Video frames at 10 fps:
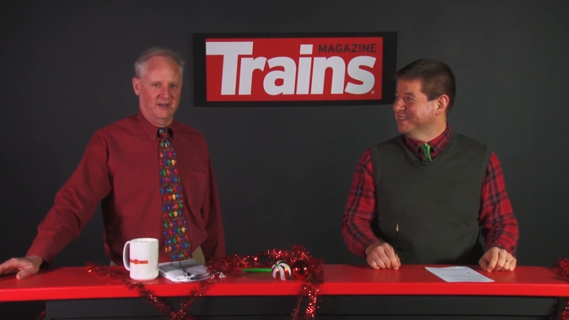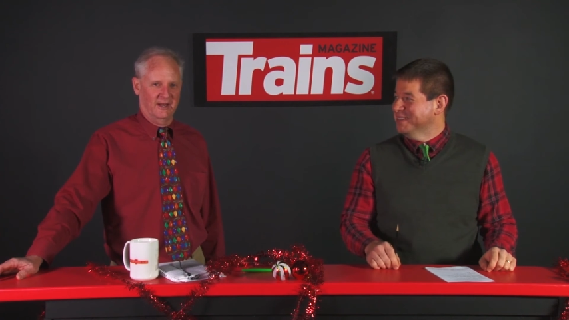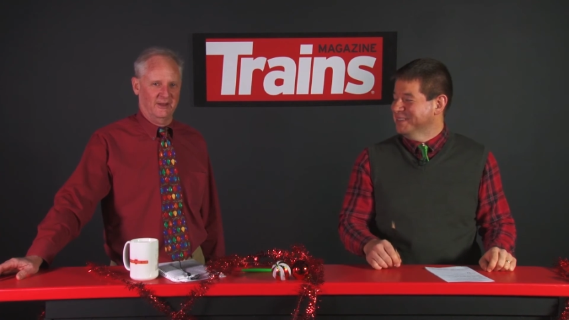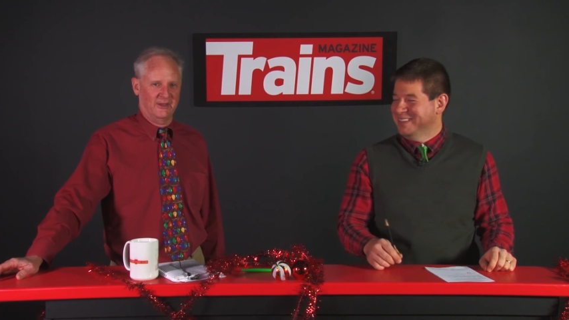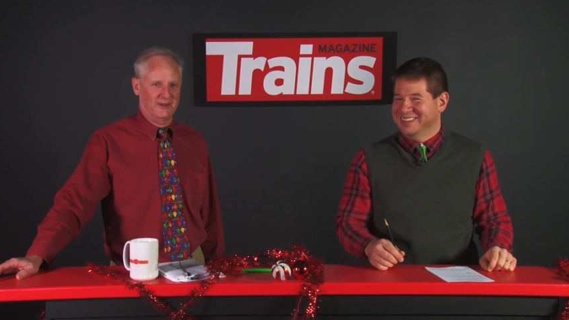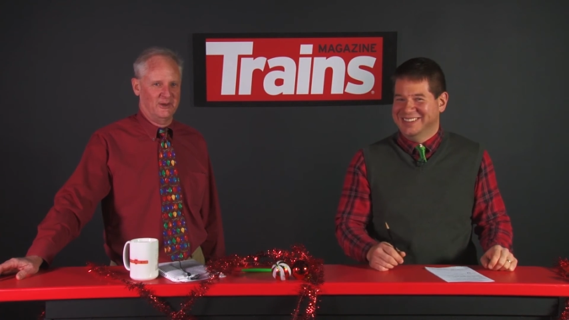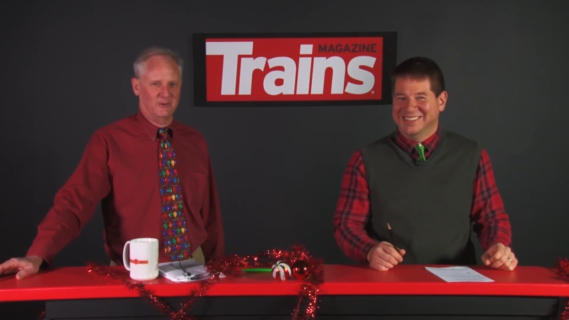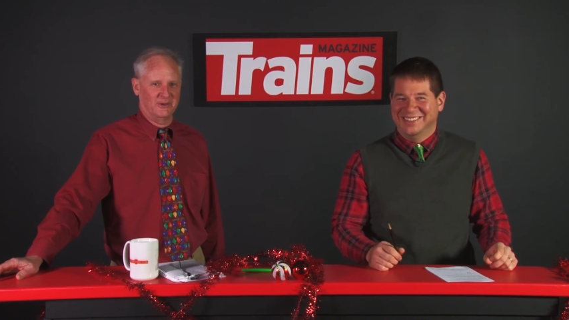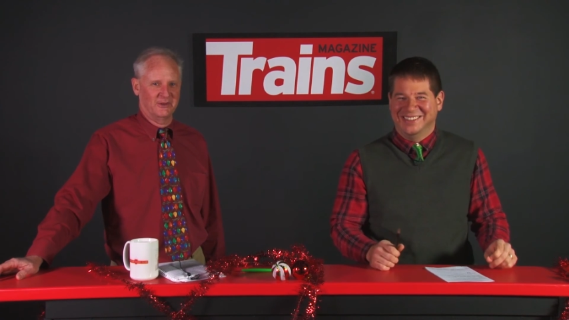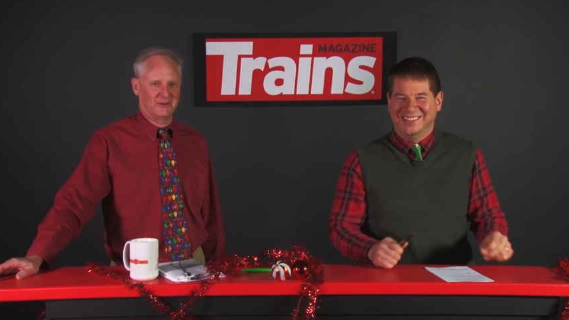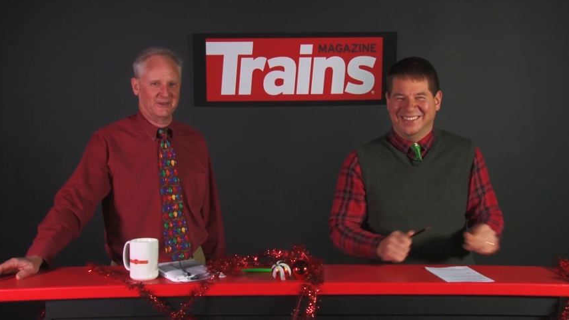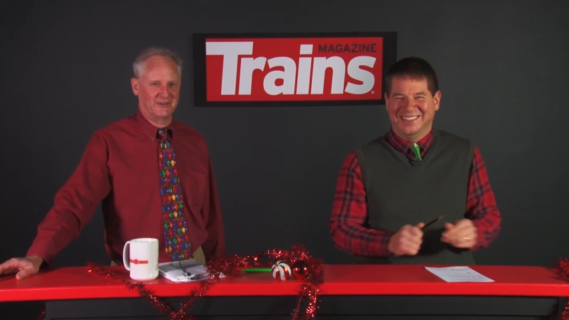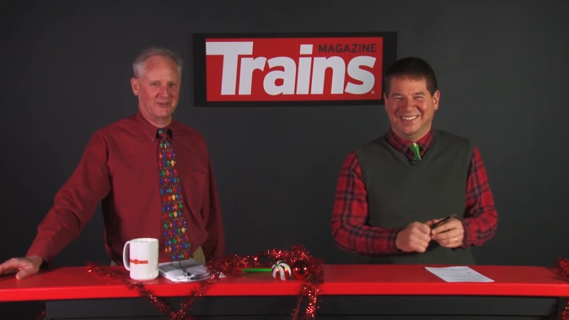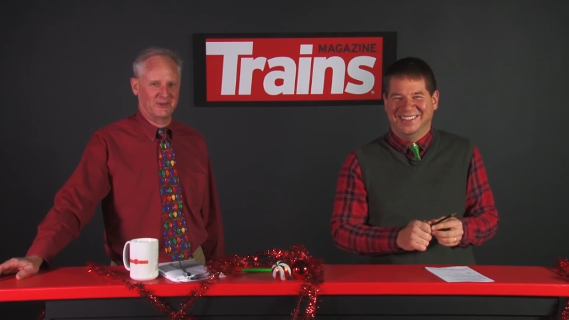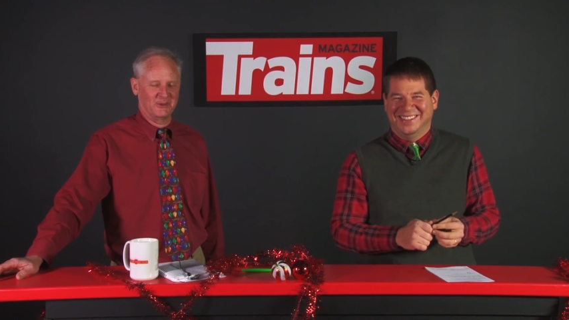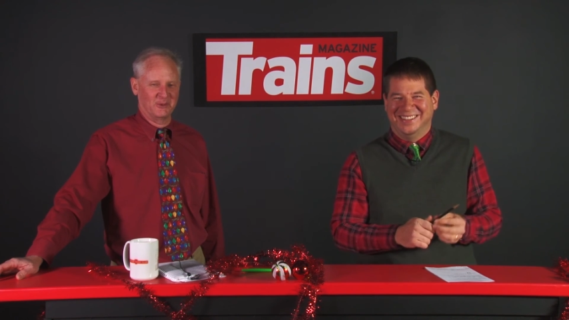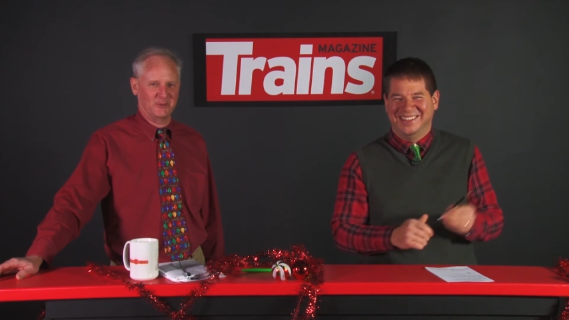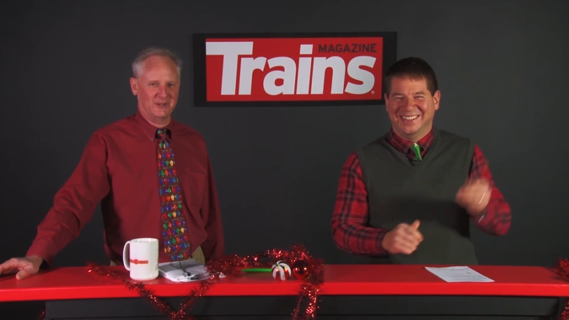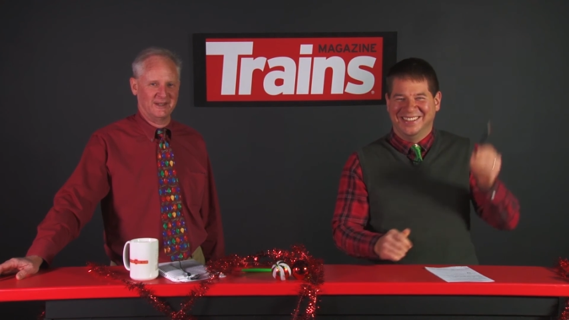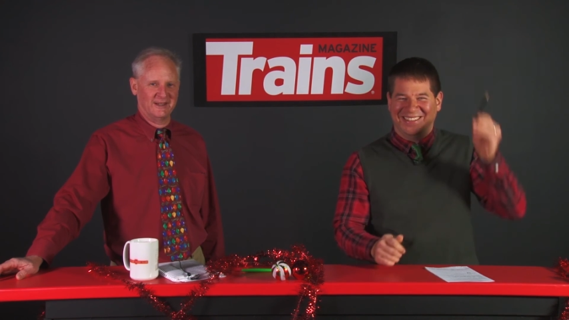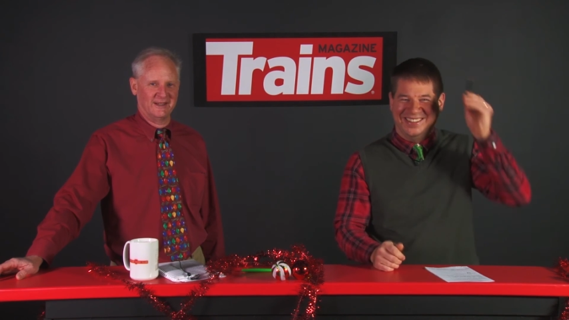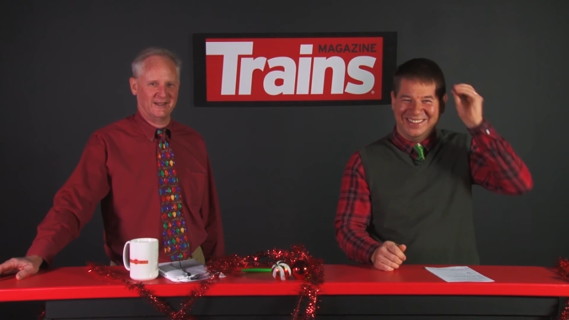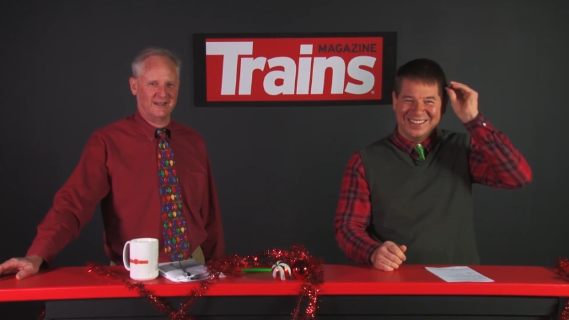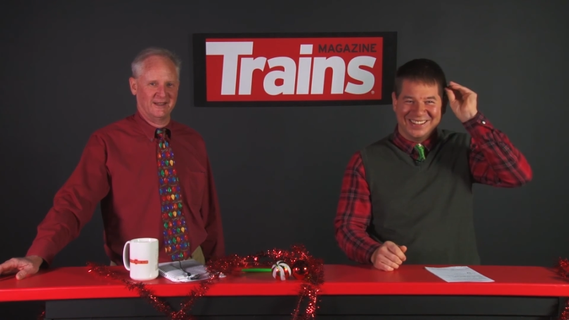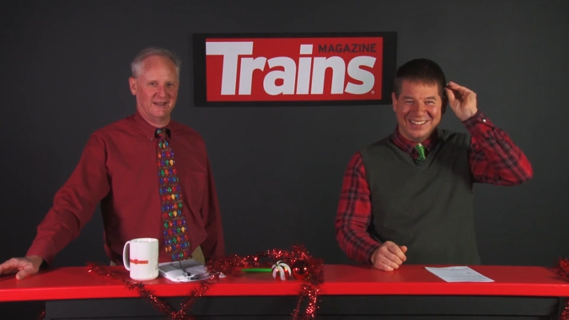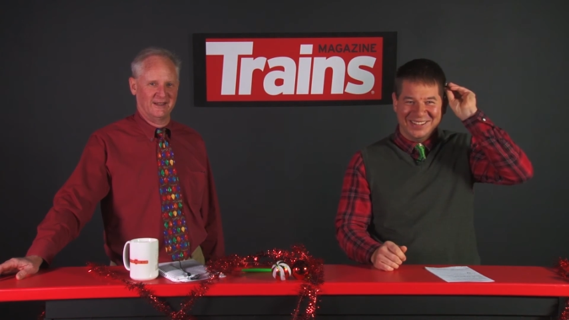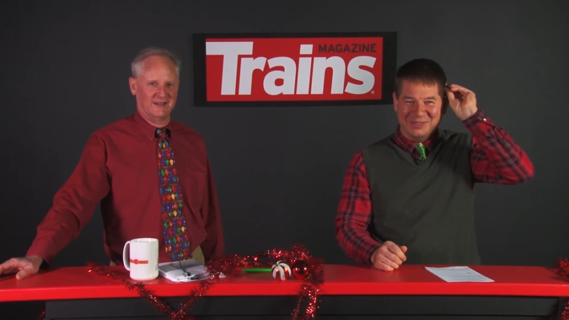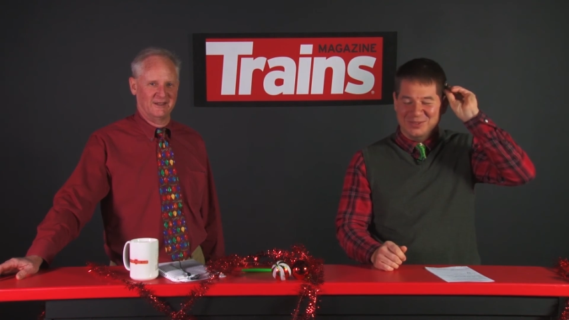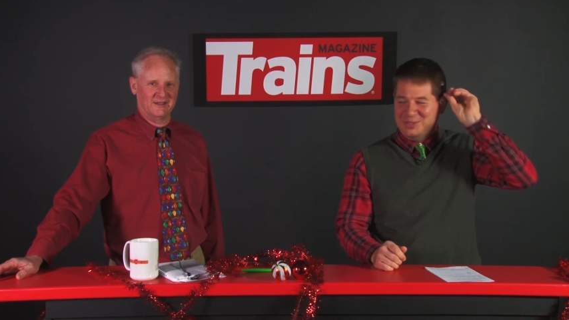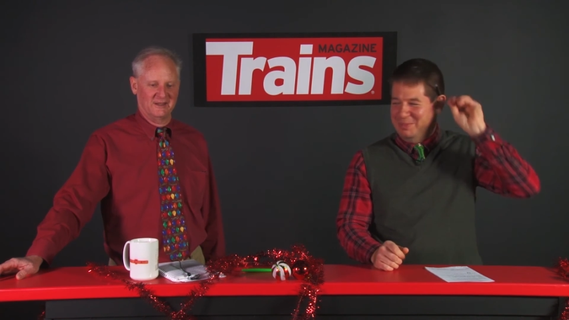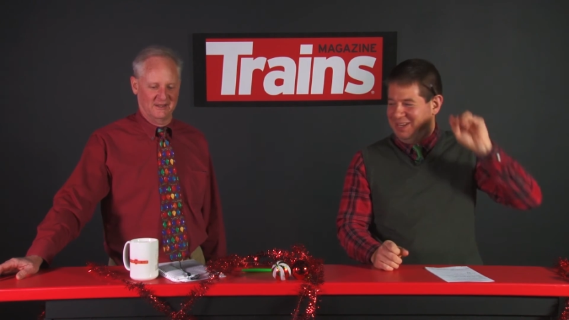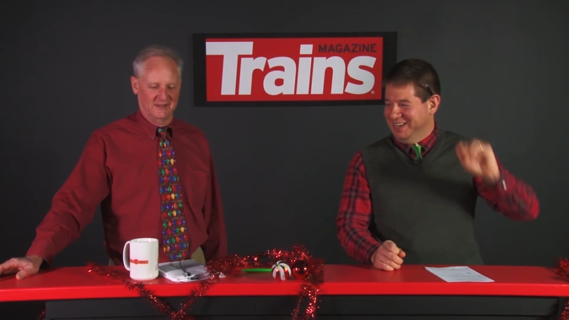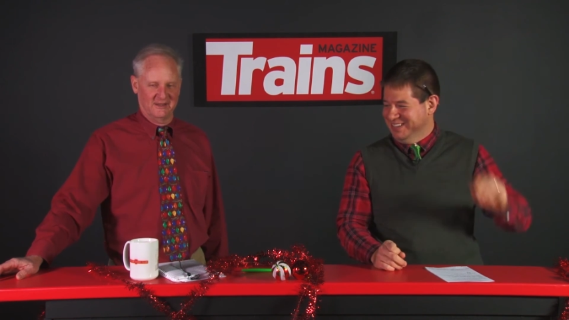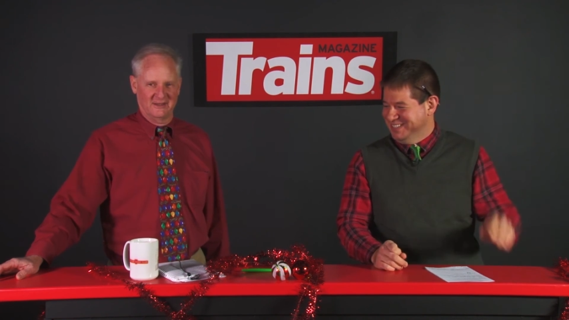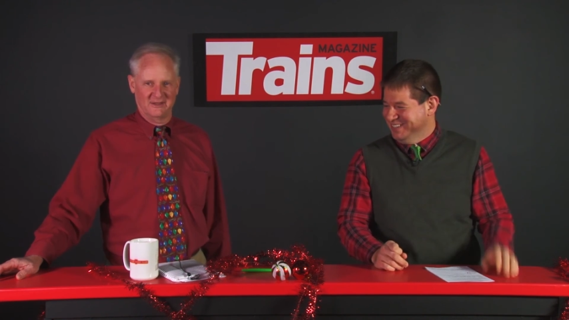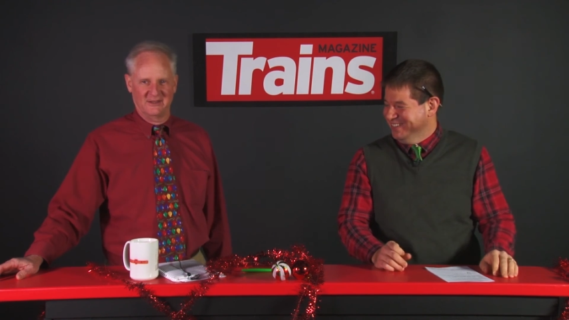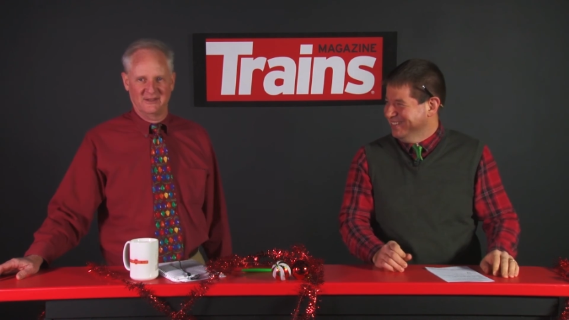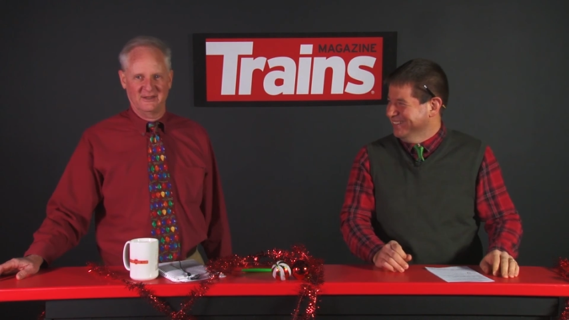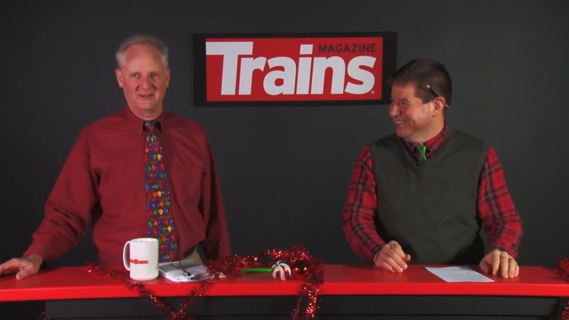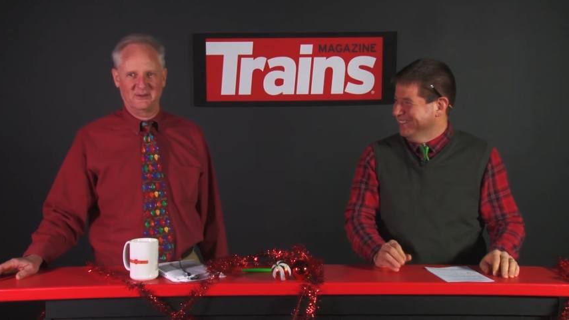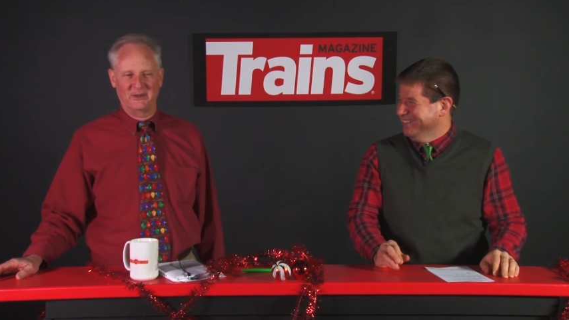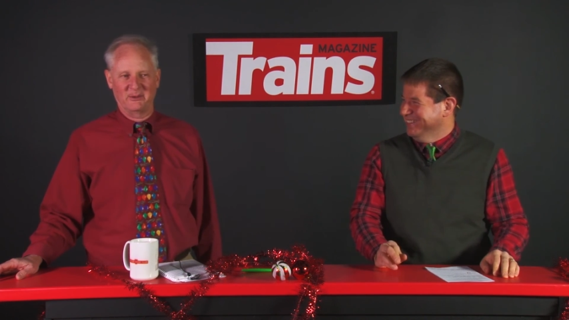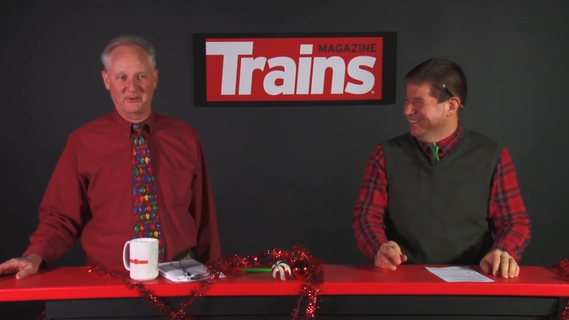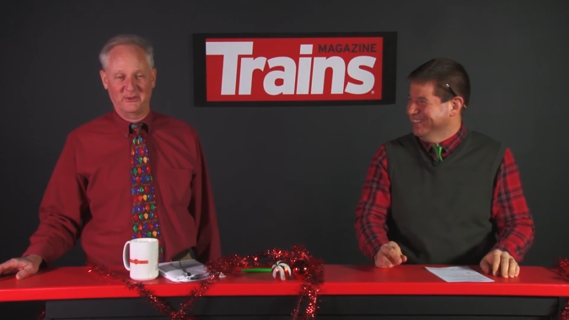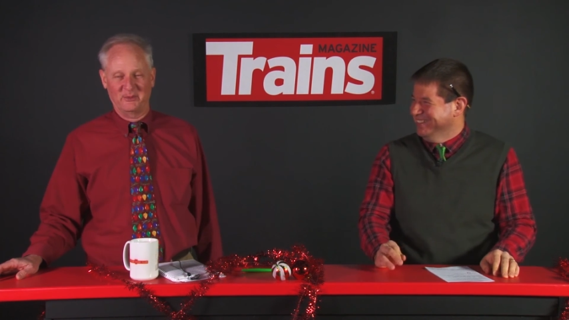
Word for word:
Speaker 1: Anything you want, it's good with me. Where's the Baileys? Oh yeah, where's the